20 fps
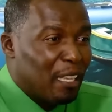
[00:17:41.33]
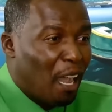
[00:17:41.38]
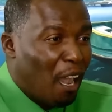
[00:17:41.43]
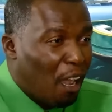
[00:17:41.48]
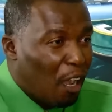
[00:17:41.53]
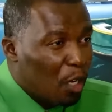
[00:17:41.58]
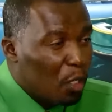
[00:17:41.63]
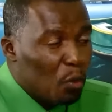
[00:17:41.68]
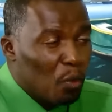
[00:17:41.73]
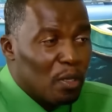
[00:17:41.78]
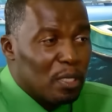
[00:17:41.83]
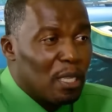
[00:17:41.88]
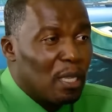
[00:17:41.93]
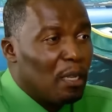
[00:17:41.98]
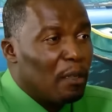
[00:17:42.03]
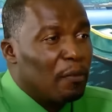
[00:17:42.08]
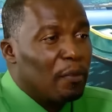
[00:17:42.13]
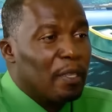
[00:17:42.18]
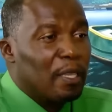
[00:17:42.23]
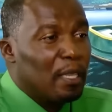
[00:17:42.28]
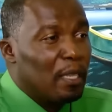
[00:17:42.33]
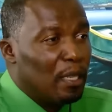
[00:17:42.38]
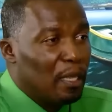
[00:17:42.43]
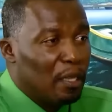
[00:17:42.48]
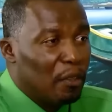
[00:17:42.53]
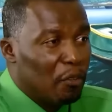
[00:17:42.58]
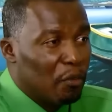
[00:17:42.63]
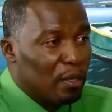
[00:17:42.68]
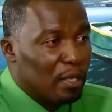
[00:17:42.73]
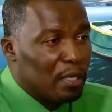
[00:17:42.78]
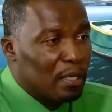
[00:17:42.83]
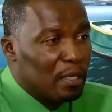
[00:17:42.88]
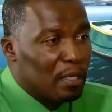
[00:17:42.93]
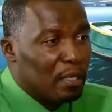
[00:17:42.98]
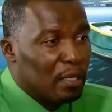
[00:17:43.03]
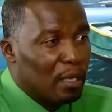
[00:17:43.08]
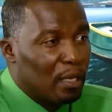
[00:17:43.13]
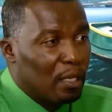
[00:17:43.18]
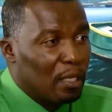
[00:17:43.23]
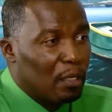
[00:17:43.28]
All those are of key interest,
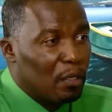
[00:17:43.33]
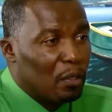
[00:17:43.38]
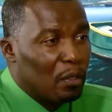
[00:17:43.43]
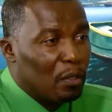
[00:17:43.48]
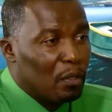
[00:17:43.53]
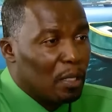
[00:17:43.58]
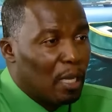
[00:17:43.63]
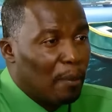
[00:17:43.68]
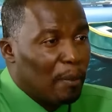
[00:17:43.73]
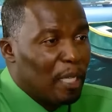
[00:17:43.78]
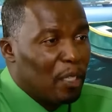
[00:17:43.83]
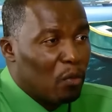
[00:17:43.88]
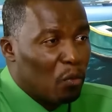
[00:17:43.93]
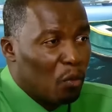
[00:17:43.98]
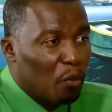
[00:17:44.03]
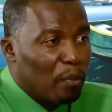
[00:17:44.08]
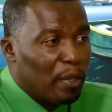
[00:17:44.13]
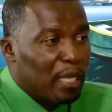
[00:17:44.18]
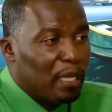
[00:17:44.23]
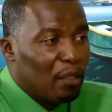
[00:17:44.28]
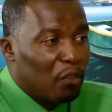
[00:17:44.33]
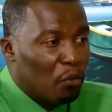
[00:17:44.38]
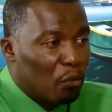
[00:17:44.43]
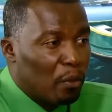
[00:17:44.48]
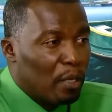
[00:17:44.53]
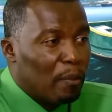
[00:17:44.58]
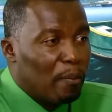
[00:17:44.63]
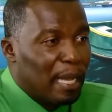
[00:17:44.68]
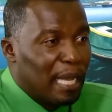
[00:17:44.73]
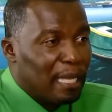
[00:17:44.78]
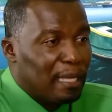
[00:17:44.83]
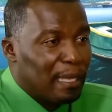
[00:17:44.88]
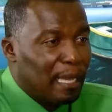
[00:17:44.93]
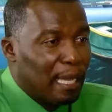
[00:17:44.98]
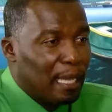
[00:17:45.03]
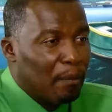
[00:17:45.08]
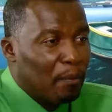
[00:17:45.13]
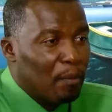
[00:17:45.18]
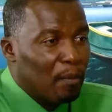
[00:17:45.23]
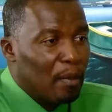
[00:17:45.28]
to me during my
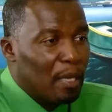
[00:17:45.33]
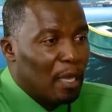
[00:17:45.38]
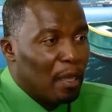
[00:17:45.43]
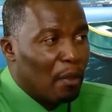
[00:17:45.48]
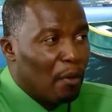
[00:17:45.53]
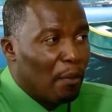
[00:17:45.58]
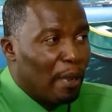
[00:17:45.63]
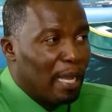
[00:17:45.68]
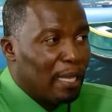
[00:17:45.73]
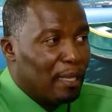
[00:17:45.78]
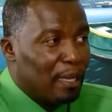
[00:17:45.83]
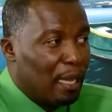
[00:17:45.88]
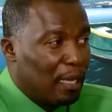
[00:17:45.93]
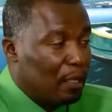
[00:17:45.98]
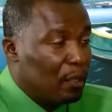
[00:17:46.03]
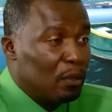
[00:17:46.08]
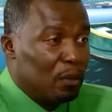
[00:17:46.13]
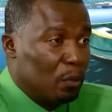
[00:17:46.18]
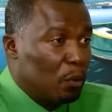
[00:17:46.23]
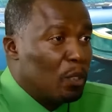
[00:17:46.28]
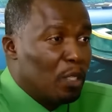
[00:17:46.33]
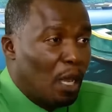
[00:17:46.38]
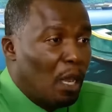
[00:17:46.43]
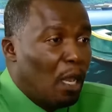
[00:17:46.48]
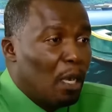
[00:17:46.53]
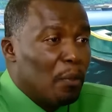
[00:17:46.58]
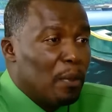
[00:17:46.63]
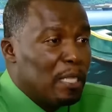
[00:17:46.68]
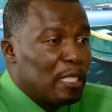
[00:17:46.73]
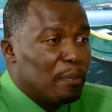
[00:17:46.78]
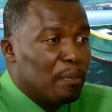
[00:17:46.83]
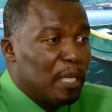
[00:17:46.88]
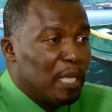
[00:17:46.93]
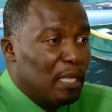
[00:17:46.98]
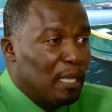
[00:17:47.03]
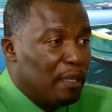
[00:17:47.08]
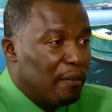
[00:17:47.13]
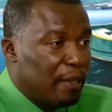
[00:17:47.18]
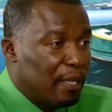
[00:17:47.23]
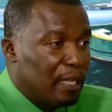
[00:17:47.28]
time, right, and would always be,
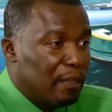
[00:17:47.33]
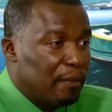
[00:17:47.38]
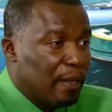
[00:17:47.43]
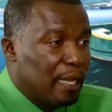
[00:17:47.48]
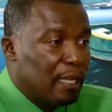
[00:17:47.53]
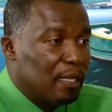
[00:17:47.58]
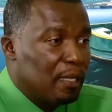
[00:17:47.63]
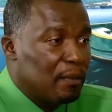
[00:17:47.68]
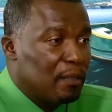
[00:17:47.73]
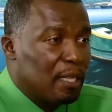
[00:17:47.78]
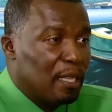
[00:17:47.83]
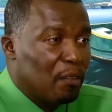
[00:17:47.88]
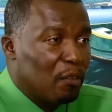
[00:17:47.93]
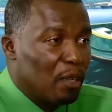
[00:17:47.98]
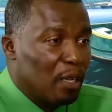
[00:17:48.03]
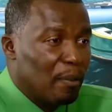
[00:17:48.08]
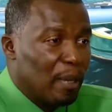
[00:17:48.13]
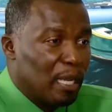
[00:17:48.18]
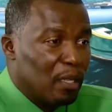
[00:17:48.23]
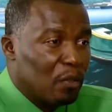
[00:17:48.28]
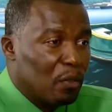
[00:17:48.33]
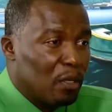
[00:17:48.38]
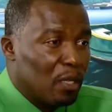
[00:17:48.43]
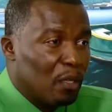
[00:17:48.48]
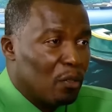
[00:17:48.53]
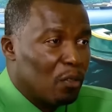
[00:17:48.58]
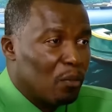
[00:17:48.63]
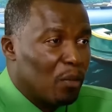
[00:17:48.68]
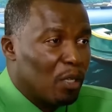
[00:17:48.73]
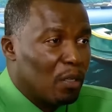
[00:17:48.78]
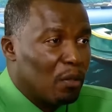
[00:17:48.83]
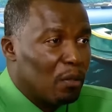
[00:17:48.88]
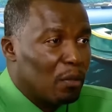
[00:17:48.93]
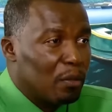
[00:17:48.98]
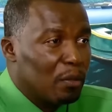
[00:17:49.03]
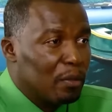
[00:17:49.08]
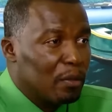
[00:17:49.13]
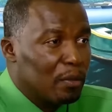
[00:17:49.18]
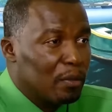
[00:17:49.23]
even if I leave Central Bank today or tomorrow.